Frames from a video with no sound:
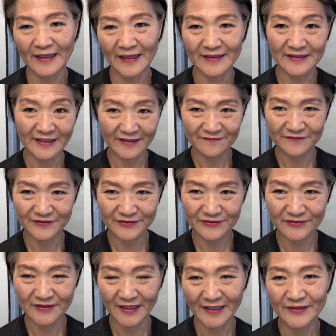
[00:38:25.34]
I love
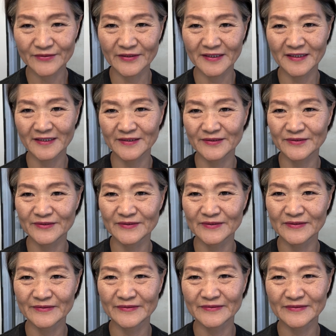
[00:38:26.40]
you, I really do.
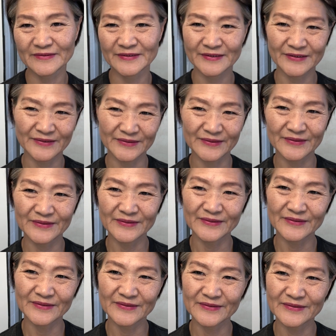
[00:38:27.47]
Do, do, do,
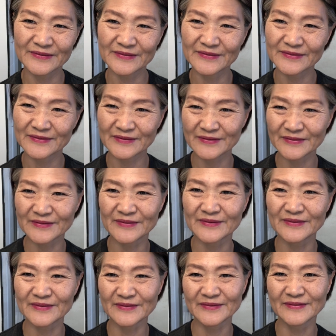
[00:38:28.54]
do, do,
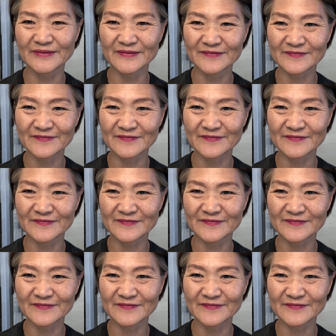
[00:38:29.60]
do, do.